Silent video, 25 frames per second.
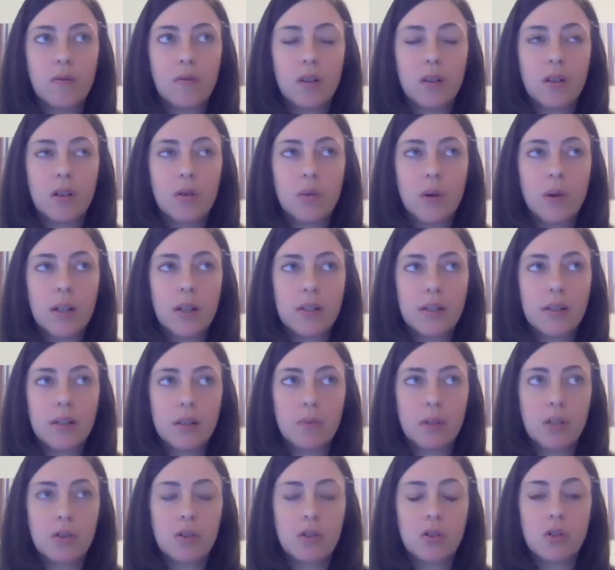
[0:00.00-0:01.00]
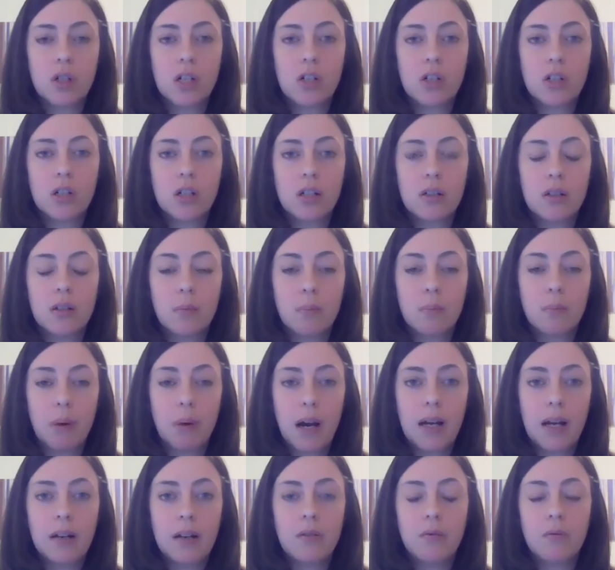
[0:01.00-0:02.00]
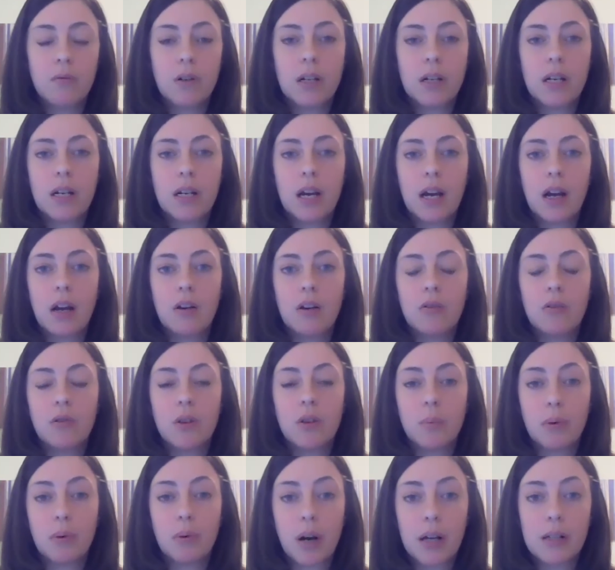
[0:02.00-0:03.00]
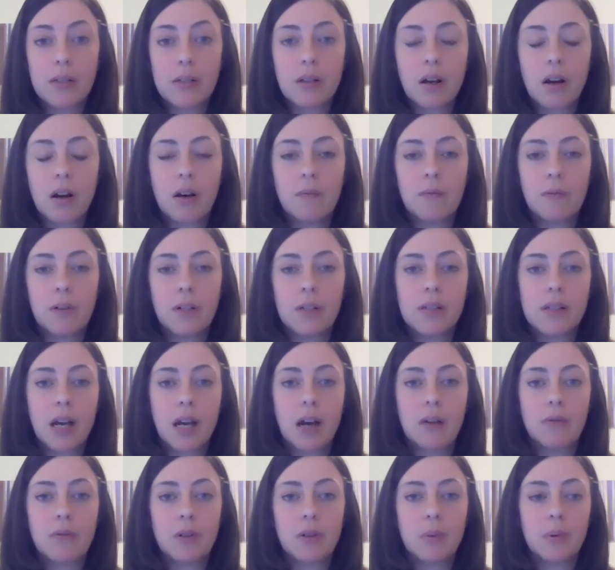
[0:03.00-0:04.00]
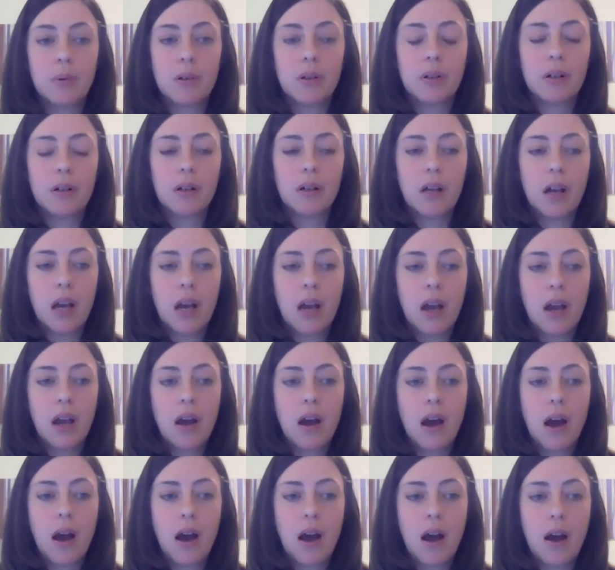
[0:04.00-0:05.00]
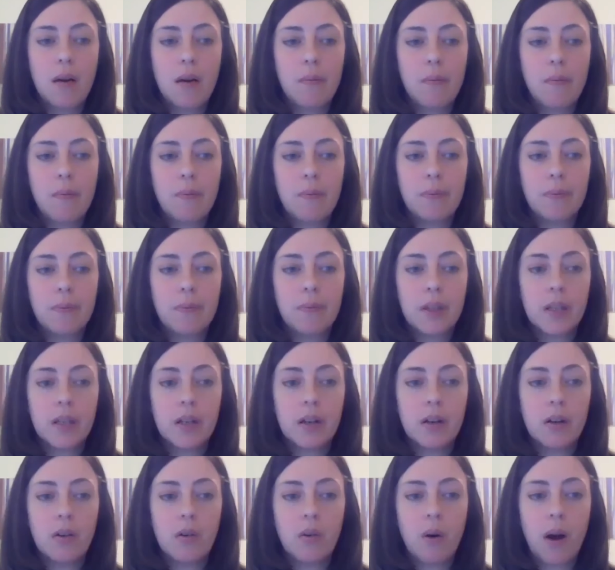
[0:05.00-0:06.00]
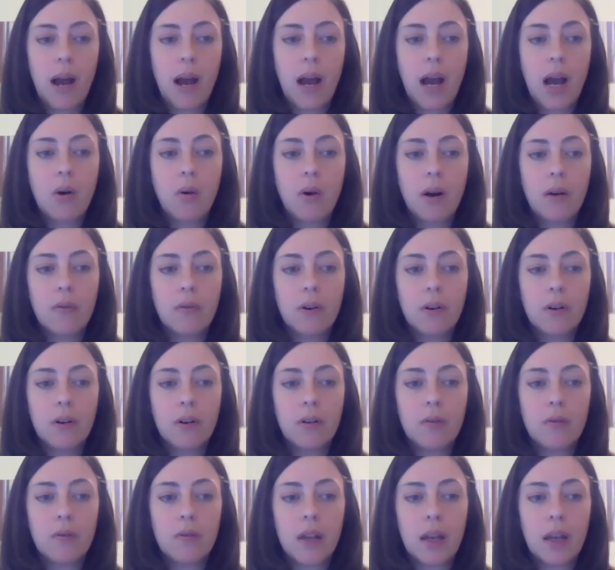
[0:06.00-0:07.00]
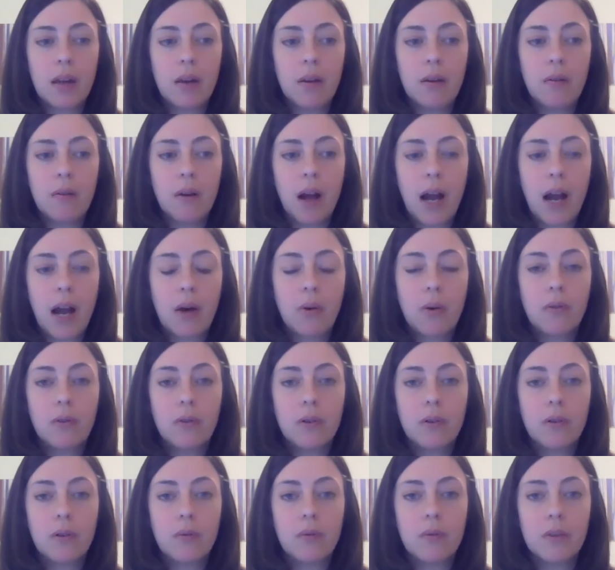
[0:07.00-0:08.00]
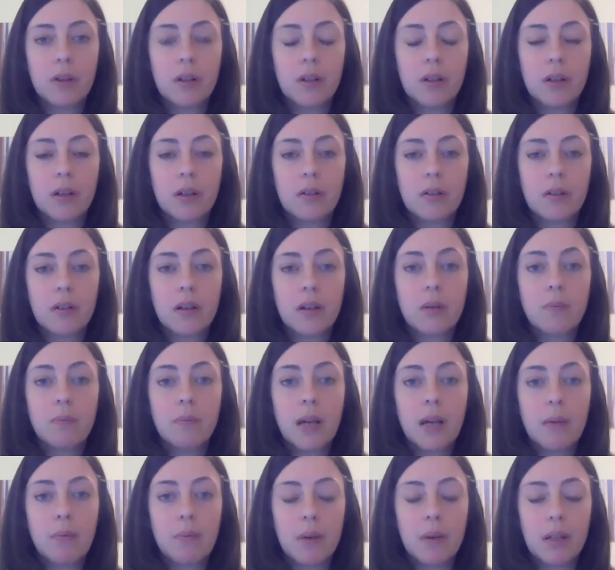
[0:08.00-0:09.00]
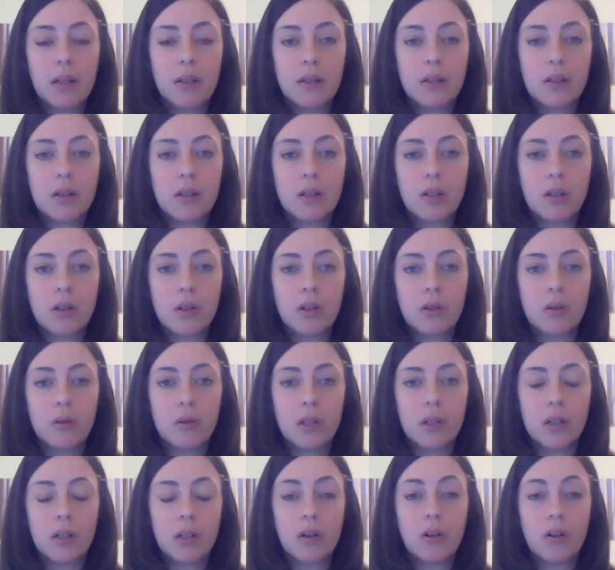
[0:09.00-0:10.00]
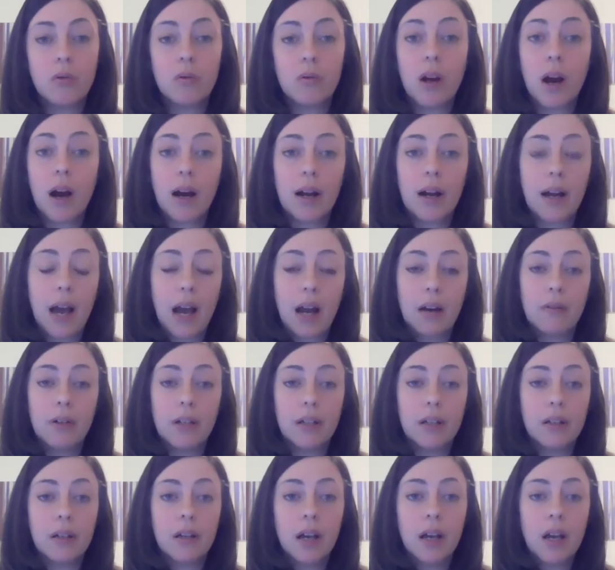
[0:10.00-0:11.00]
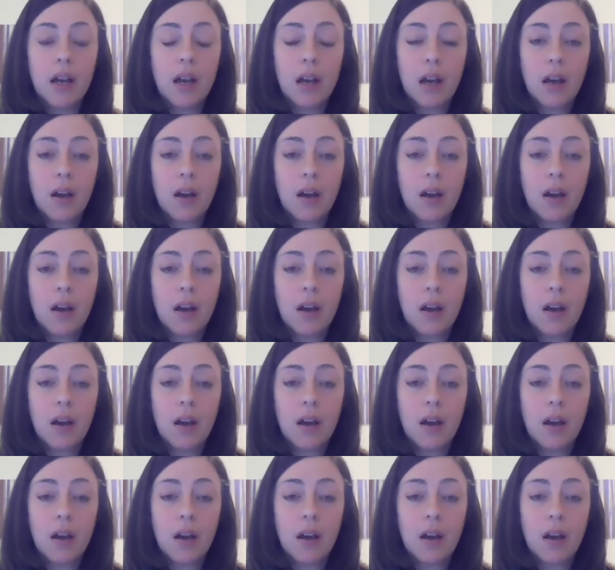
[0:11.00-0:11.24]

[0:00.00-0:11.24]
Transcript: U.S. administration, the Biden readout, the press conference afterward, however the commitment to, you know, not having